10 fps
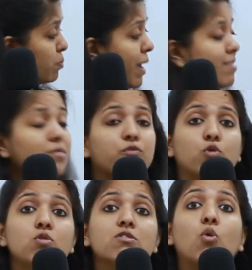buy some
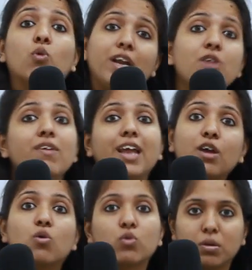fruits only when
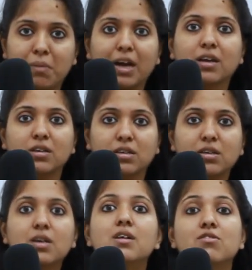I go to the market.
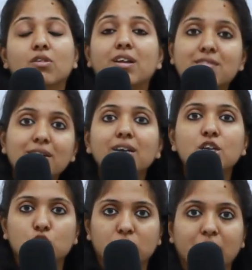So there is a
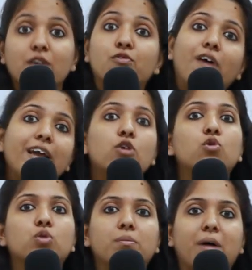condition. If I
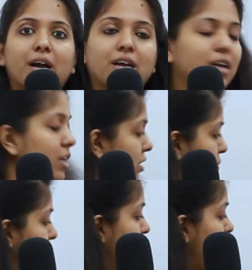go to the market,
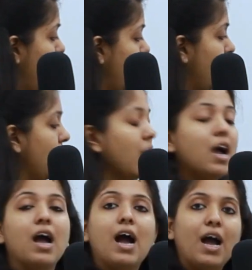
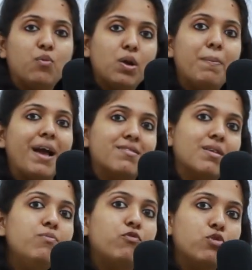I will buy
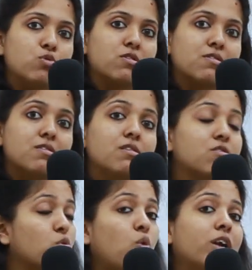some fruits.
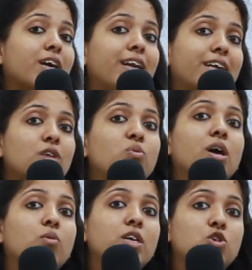So what connector
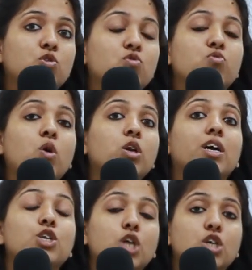we are going to use?
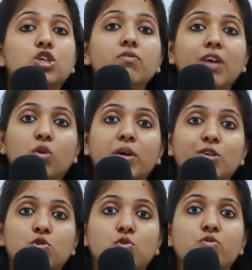What conjunction we are
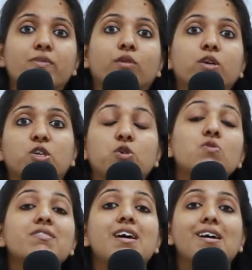going to use? We are going to
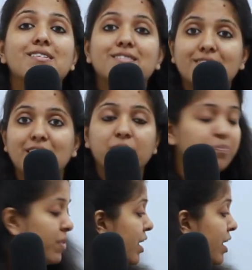use si.